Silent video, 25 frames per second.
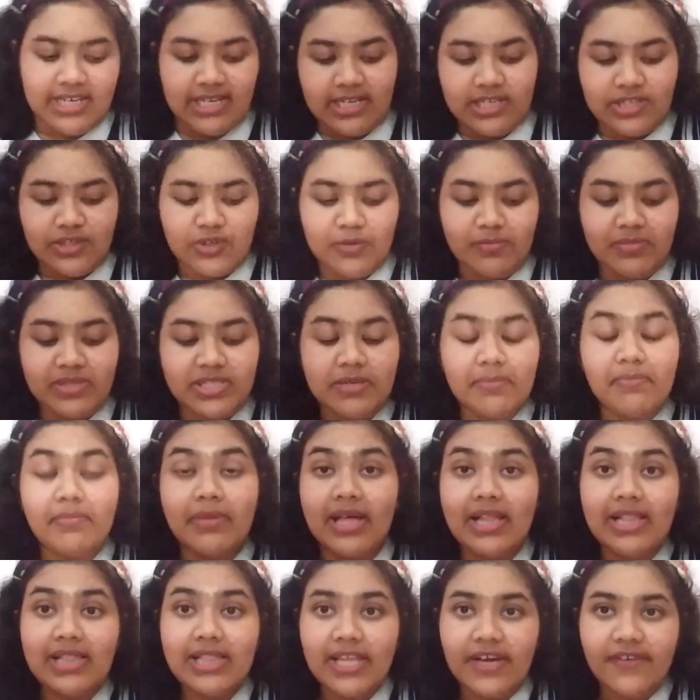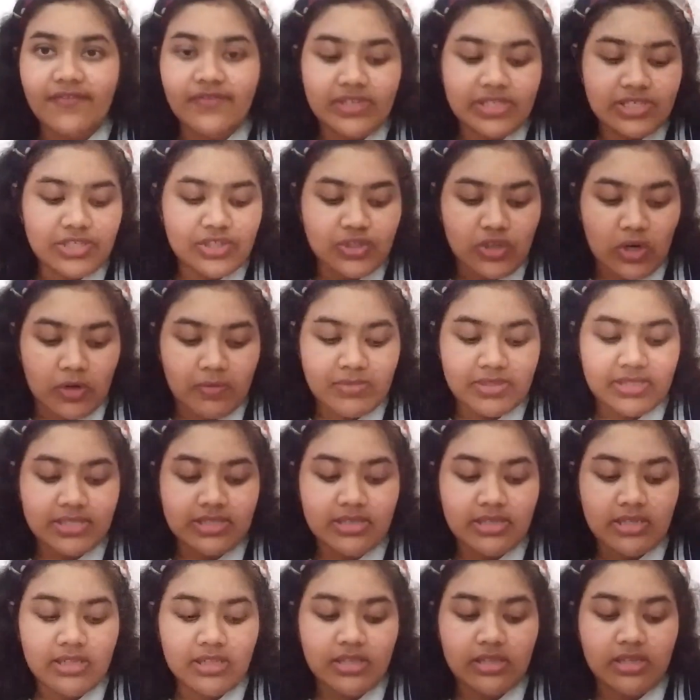So Mr. Bell left his
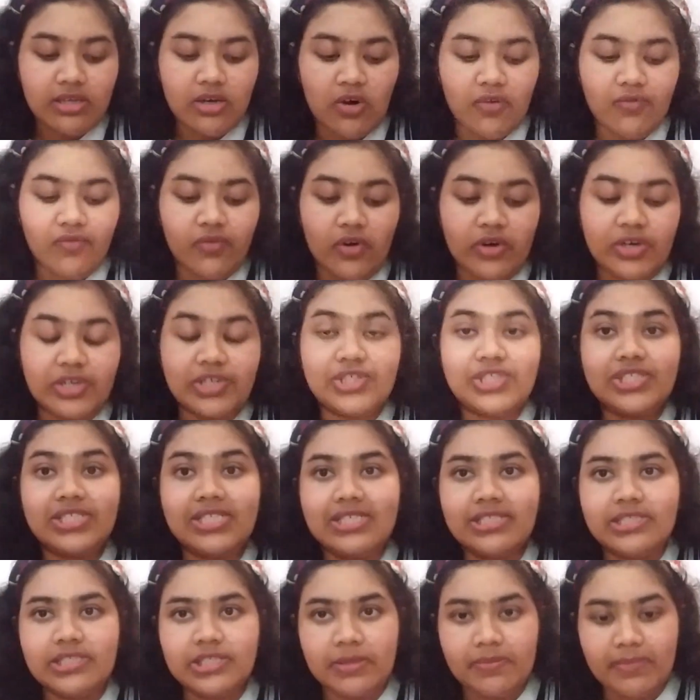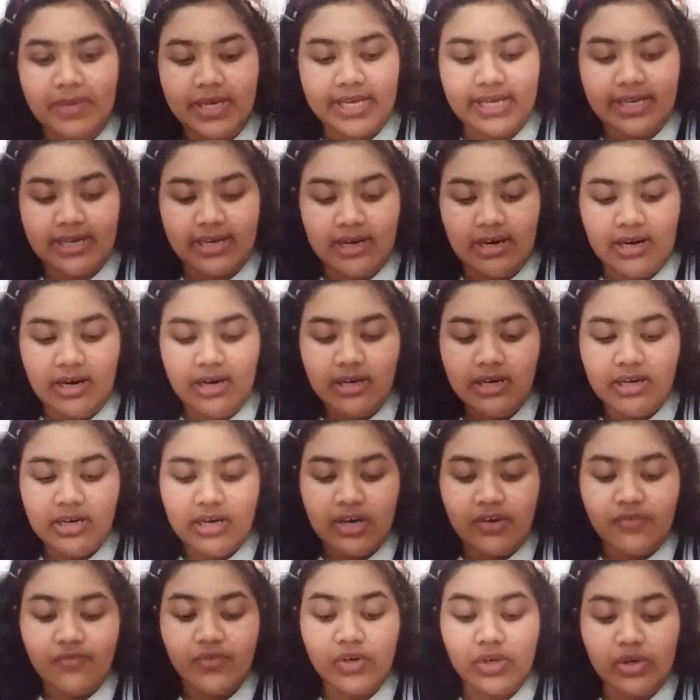domicile of origin in Jamaica
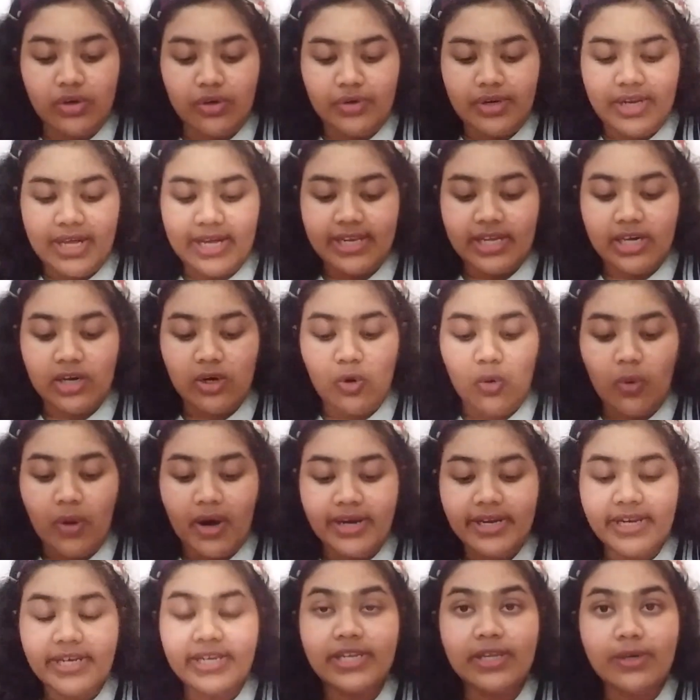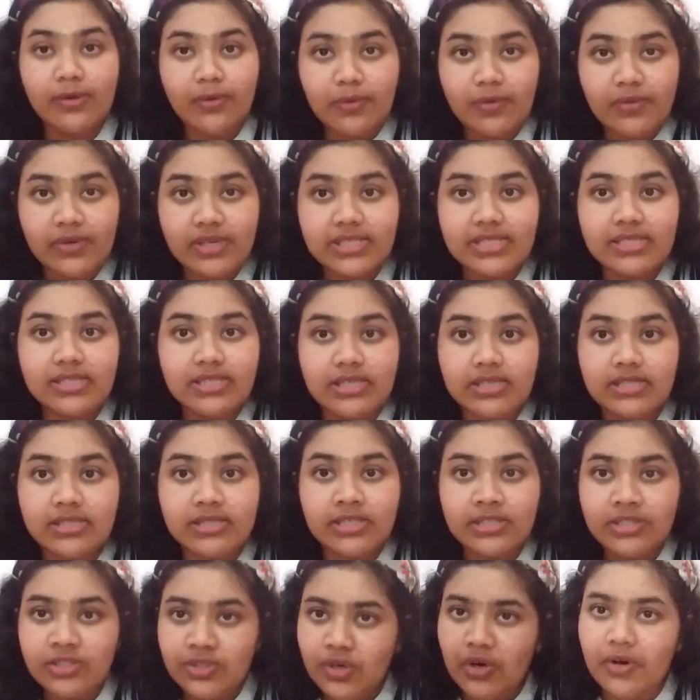for good and acquired a new residence
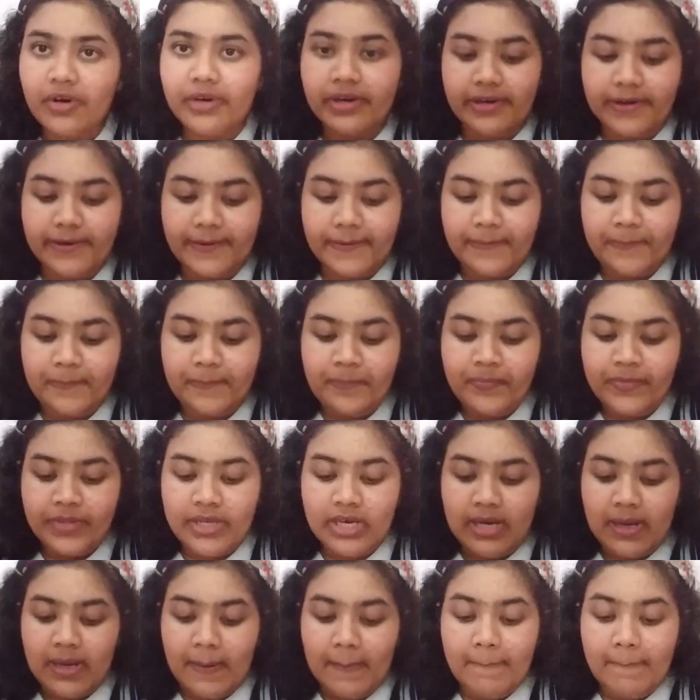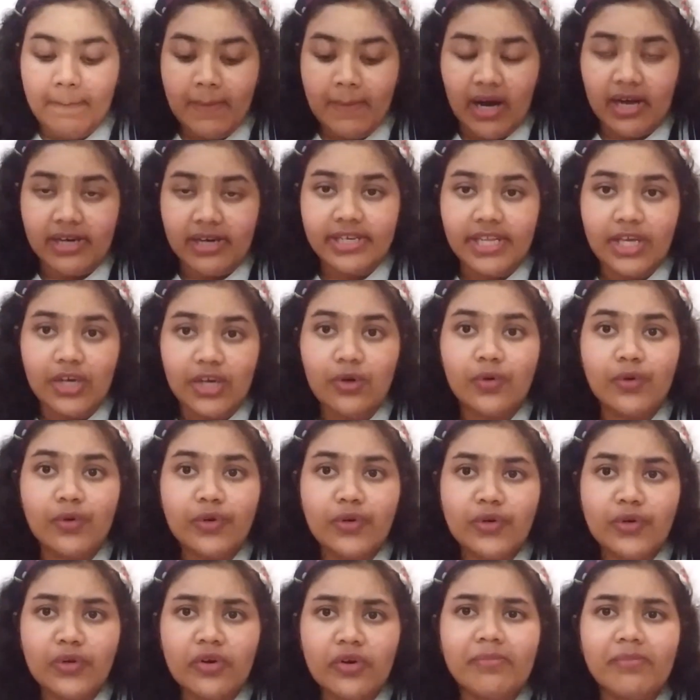in Scotland. But he could
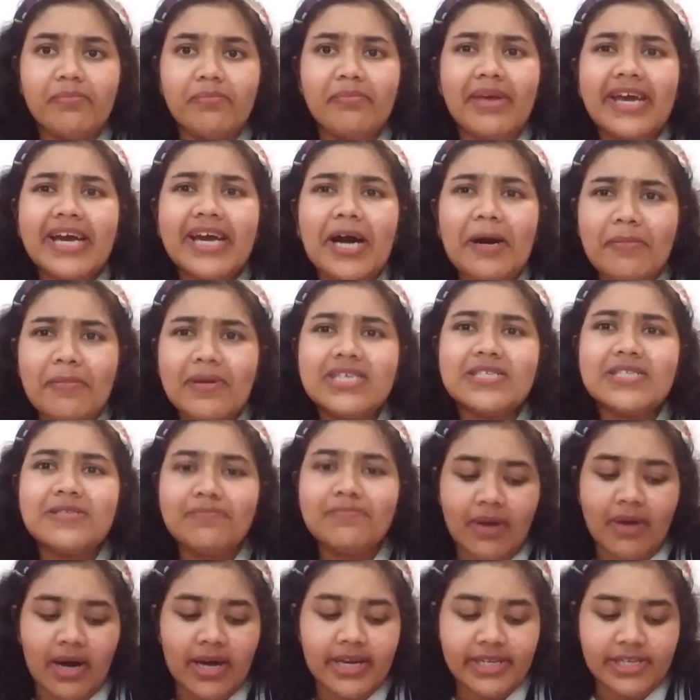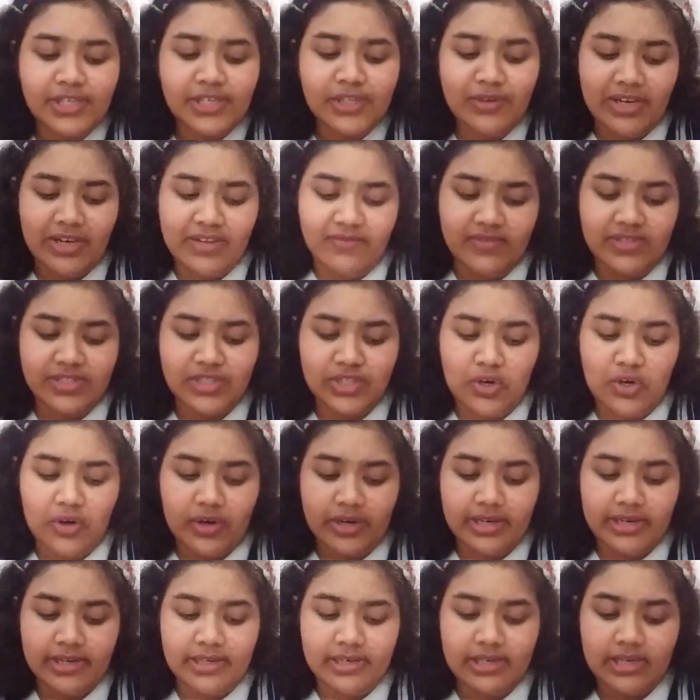not make up his mind to live in
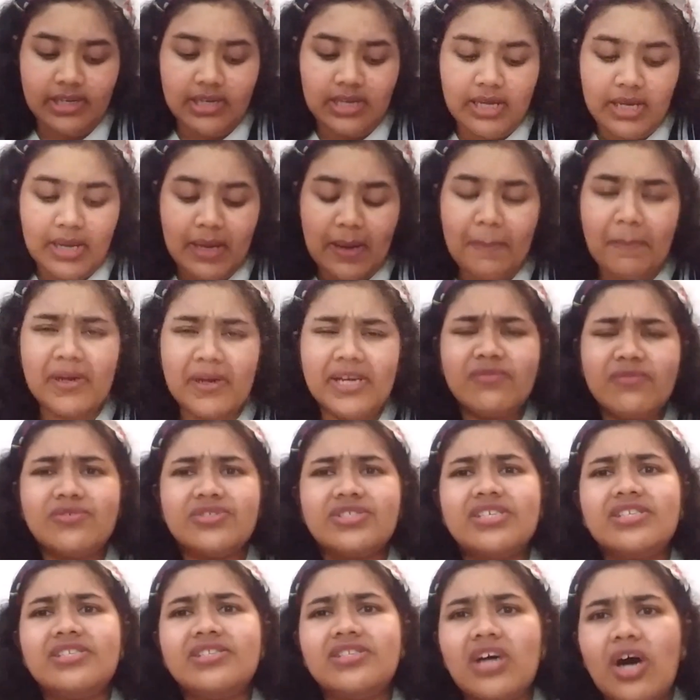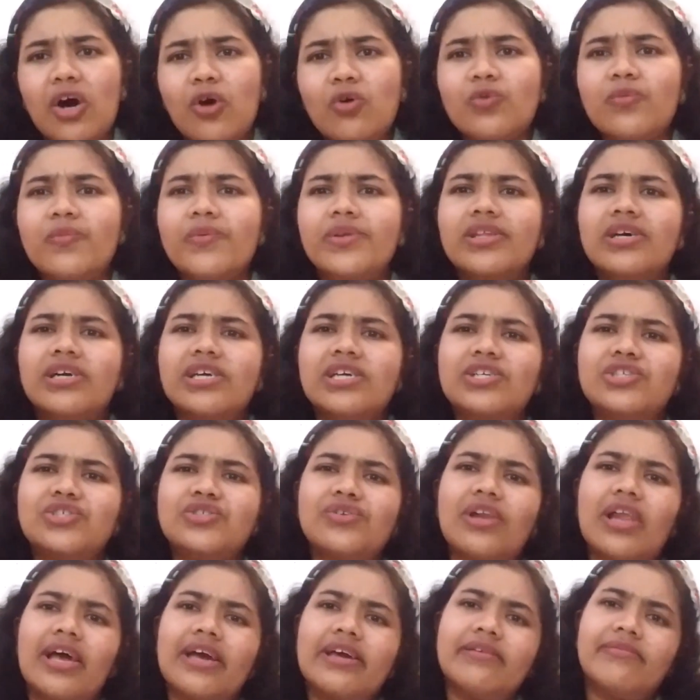Scotland. But he was in doubt whether he
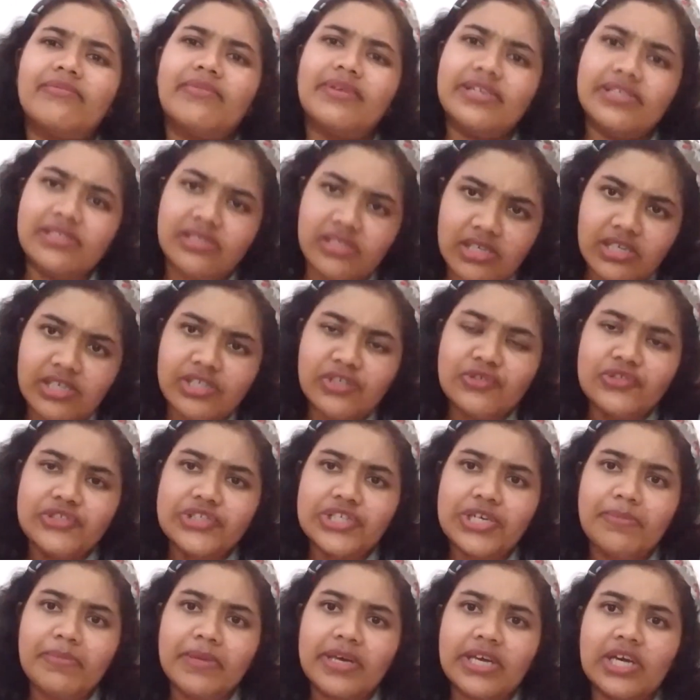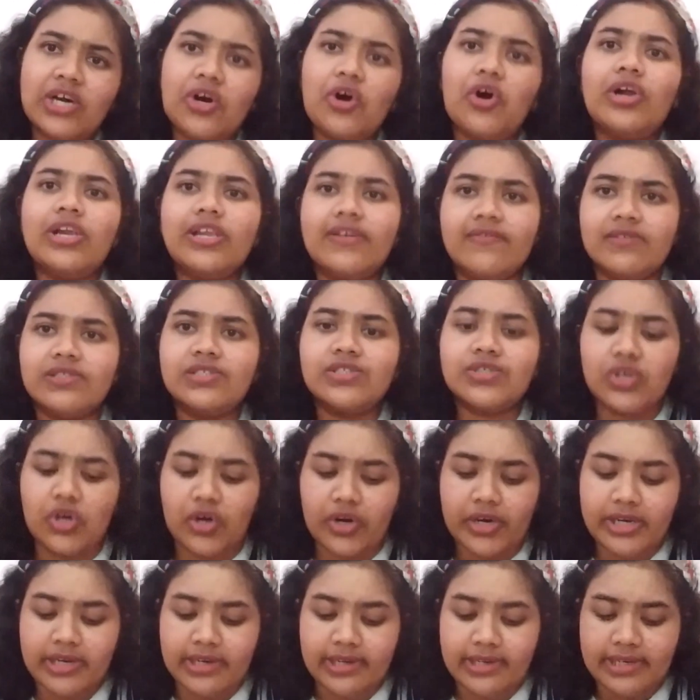should return to Jamaica or live in
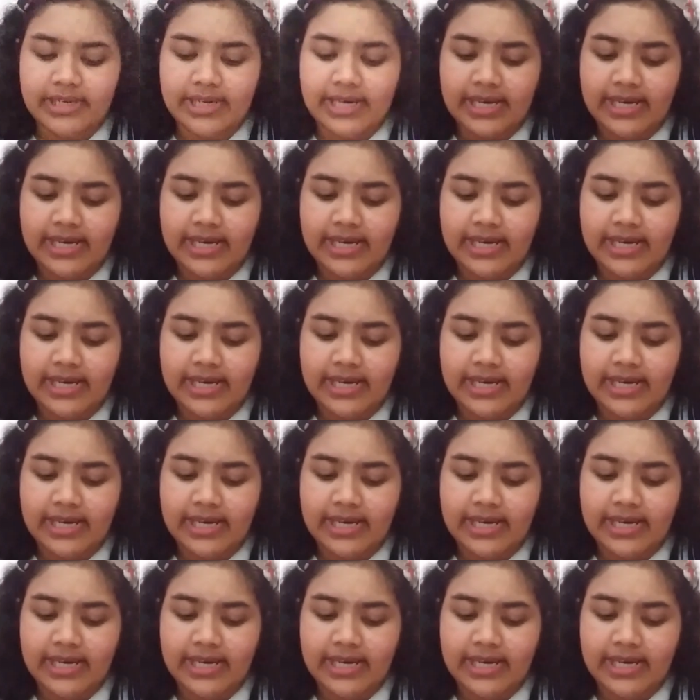Scotland